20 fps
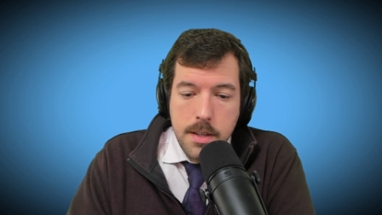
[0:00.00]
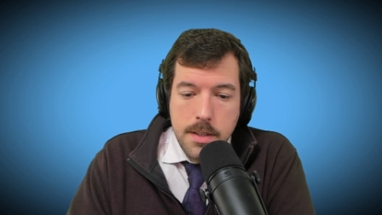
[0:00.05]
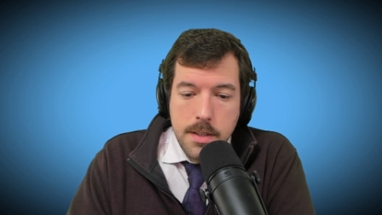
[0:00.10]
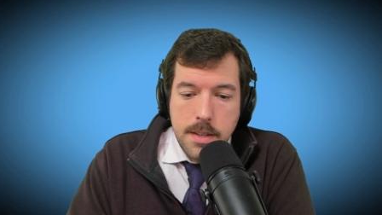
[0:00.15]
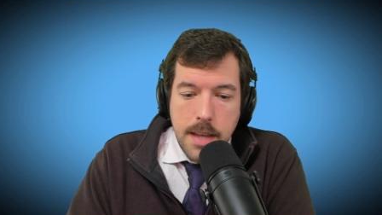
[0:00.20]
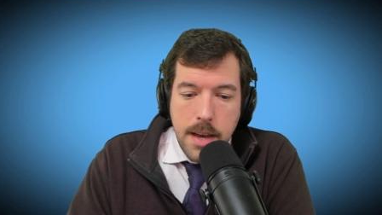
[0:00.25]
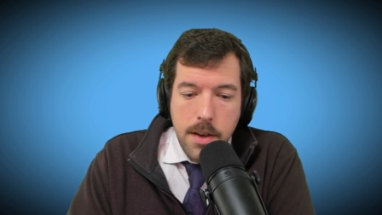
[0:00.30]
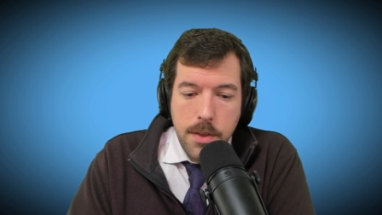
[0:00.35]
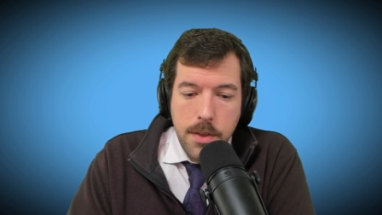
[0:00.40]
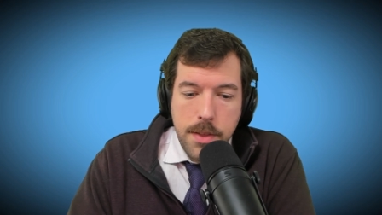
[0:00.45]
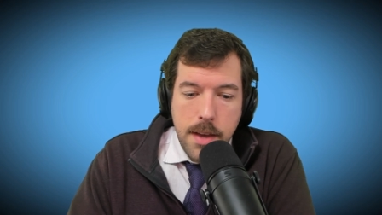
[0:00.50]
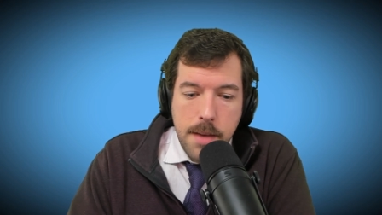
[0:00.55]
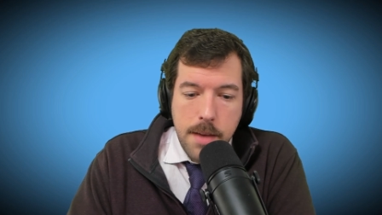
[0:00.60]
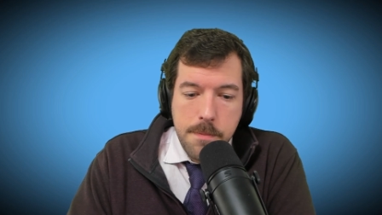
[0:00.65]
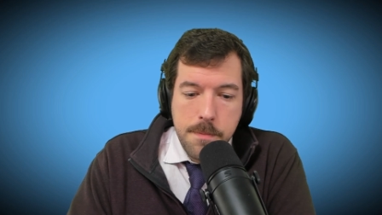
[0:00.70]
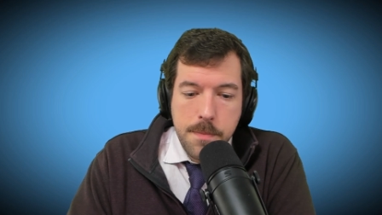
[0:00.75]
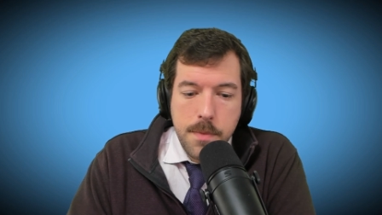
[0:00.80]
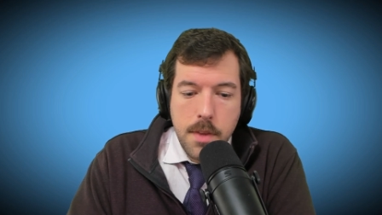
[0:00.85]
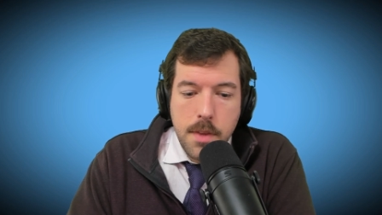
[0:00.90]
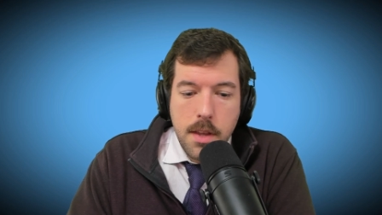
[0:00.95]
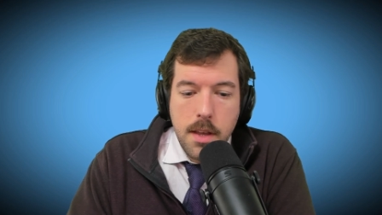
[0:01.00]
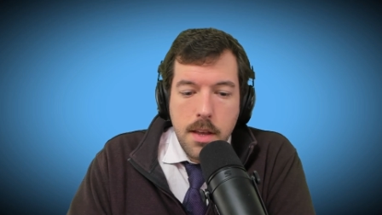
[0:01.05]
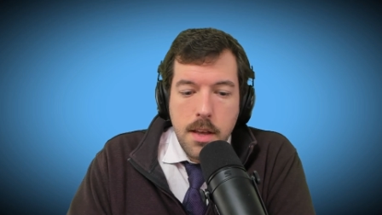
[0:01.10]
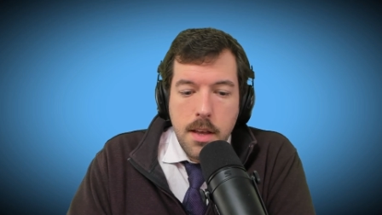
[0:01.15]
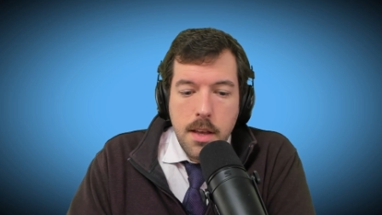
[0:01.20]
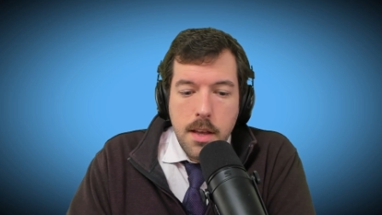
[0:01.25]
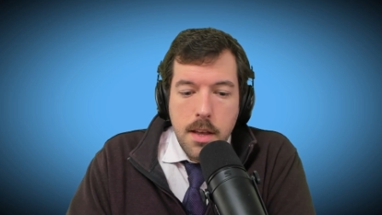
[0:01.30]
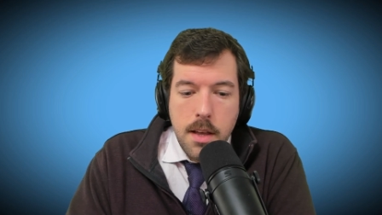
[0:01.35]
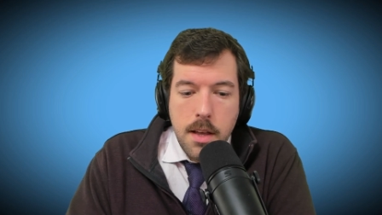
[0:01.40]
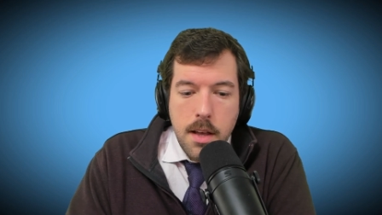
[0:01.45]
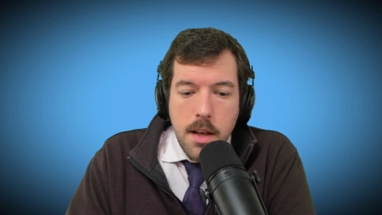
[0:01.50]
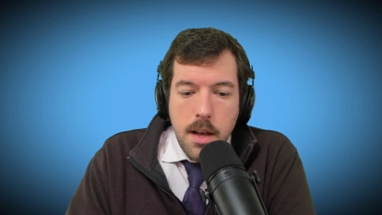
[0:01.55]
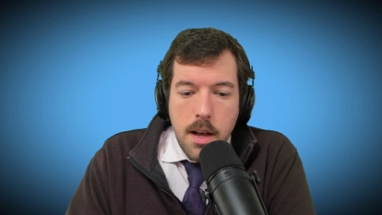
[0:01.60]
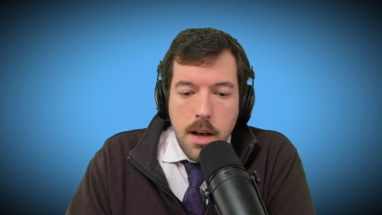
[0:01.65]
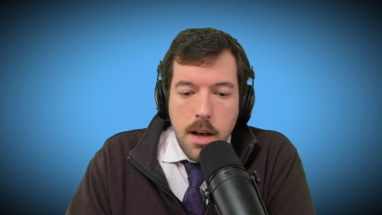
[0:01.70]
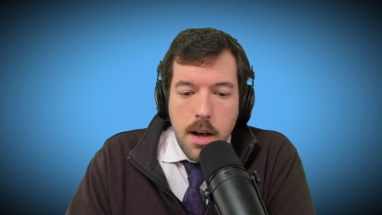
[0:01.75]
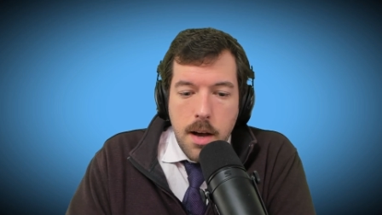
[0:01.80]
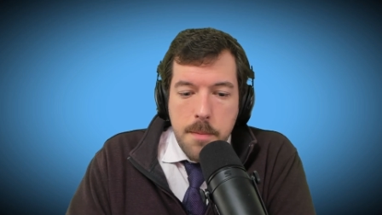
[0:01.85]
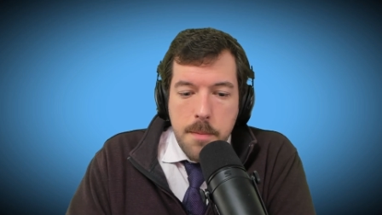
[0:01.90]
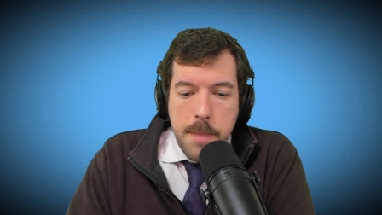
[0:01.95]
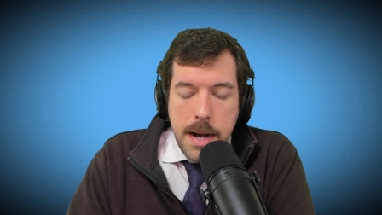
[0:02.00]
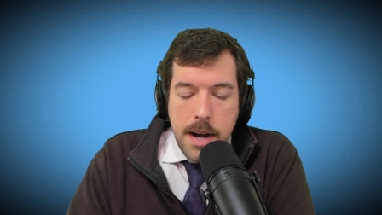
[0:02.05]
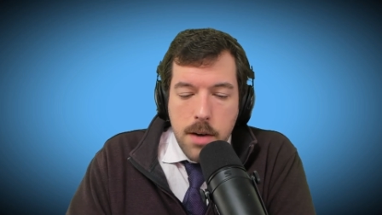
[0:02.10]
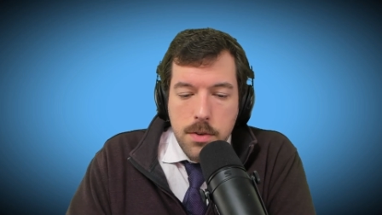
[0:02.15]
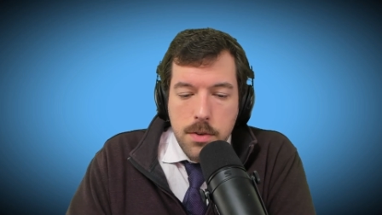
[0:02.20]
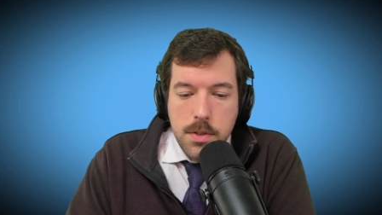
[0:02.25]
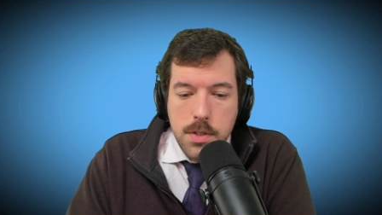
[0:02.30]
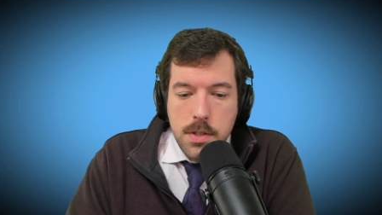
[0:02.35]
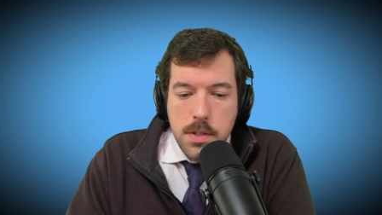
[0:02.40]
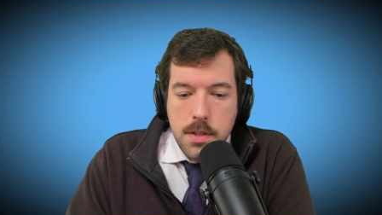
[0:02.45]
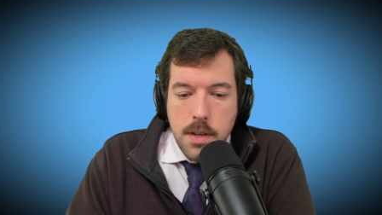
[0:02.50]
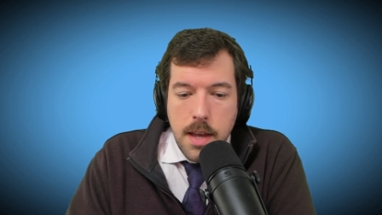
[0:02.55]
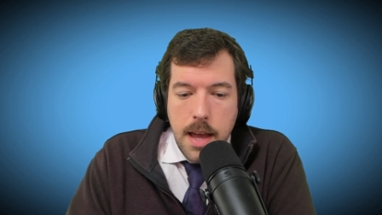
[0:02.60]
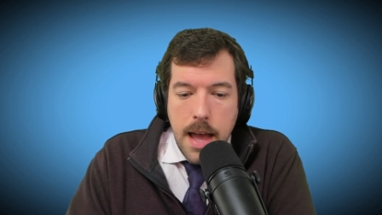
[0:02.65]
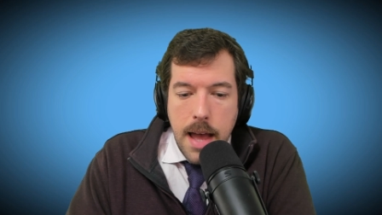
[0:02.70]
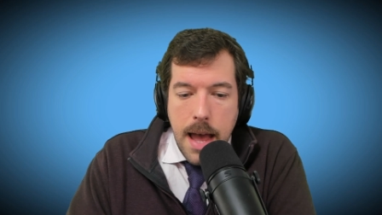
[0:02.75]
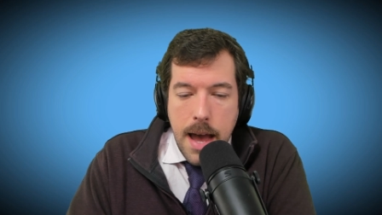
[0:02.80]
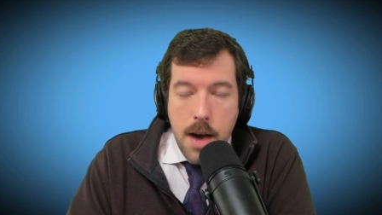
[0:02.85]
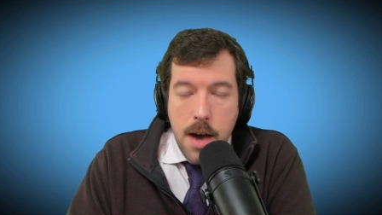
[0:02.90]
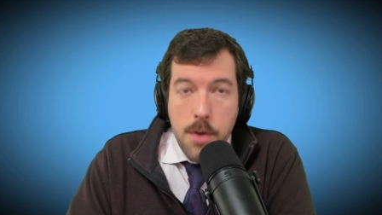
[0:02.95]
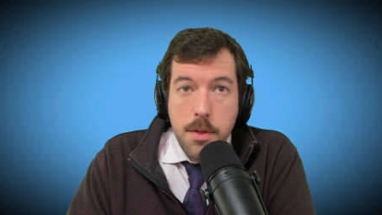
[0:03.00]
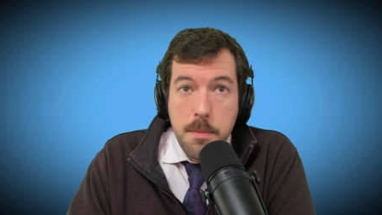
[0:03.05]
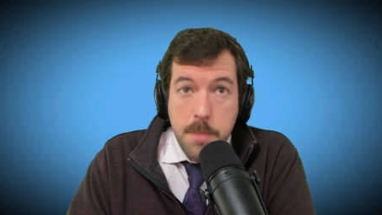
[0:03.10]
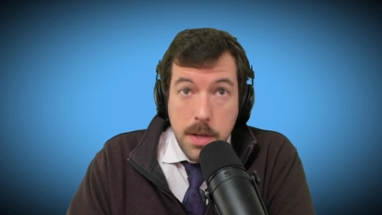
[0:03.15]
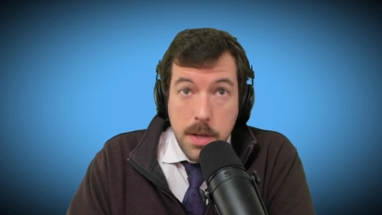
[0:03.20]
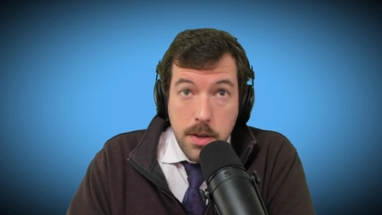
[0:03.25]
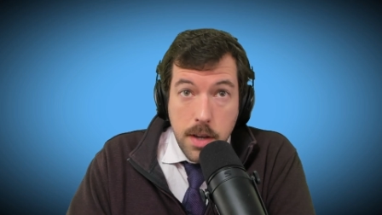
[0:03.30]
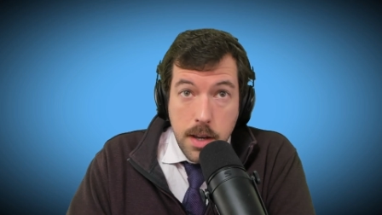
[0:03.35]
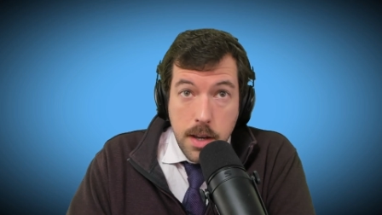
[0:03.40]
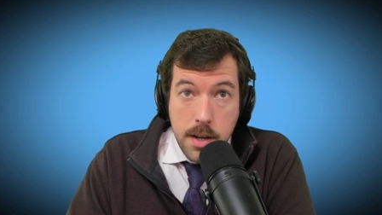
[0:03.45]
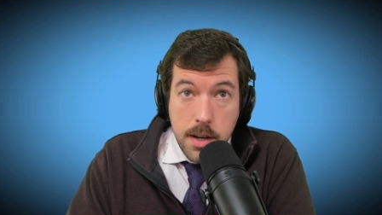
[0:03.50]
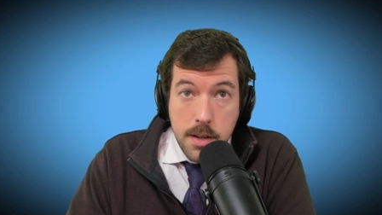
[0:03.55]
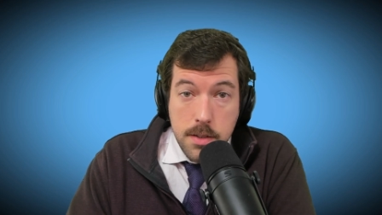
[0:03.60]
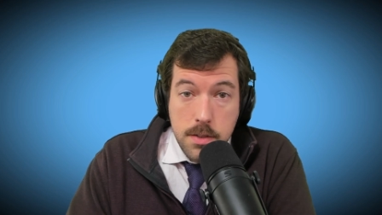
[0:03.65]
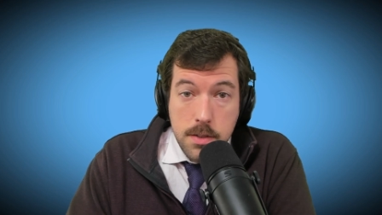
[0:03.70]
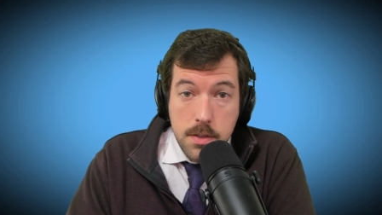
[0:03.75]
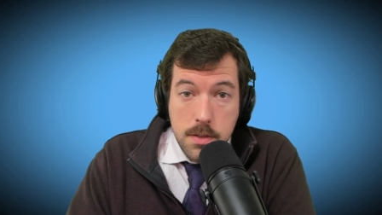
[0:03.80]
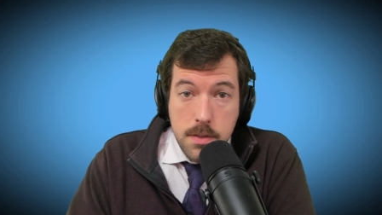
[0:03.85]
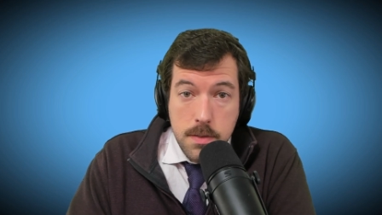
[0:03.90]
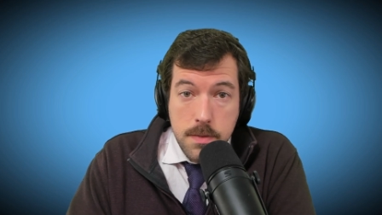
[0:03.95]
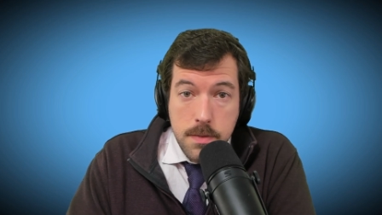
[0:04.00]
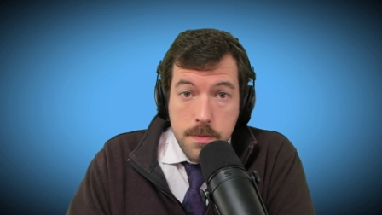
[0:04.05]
Tell them about how the billionaires